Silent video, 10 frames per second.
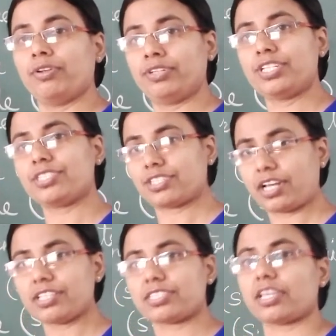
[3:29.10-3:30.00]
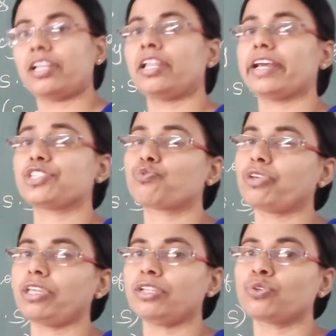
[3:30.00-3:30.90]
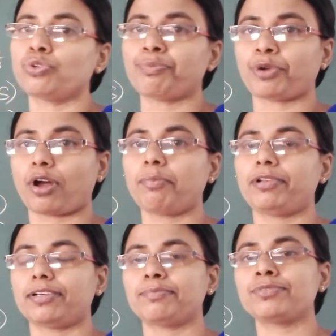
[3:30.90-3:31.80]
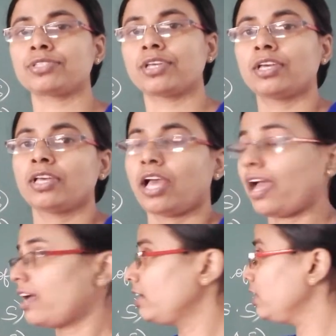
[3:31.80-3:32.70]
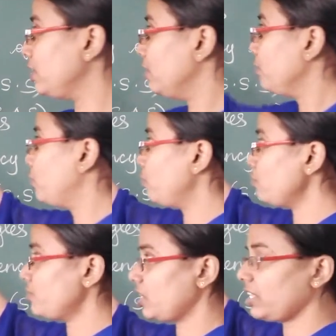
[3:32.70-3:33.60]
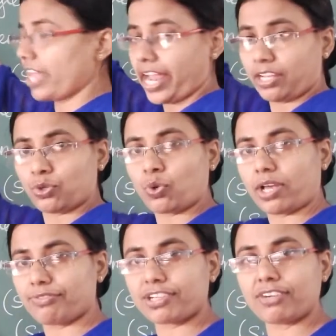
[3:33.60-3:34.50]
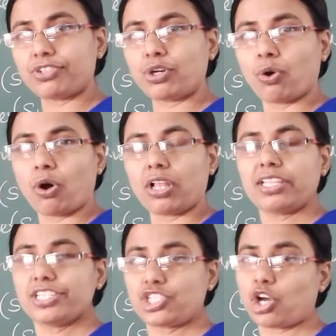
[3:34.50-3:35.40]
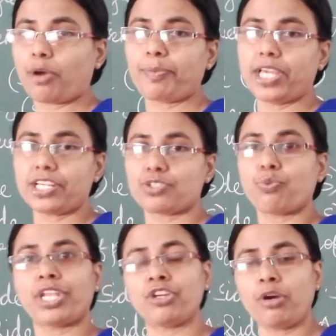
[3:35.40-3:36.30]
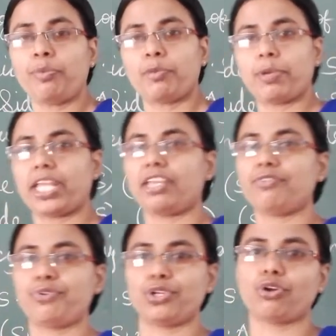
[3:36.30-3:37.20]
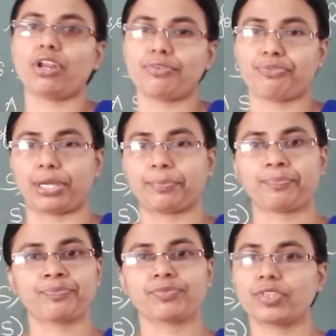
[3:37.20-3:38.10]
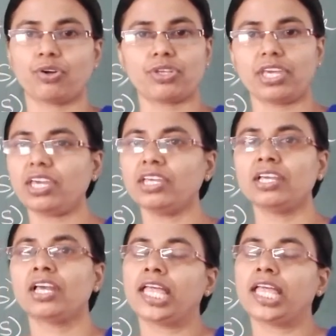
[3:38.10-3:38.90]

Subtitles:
discuss and as we do the problems, you see that you have covered all these topics when you are preparing for your FA. Okay?